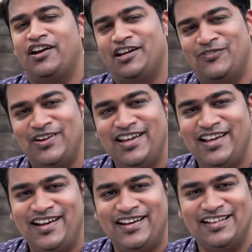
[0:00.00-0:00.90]
God
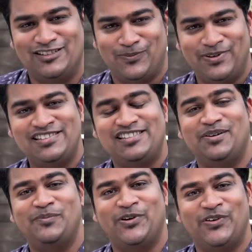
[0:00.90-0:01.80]
revealed his
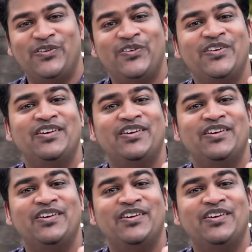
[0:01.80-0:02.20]
wisdom to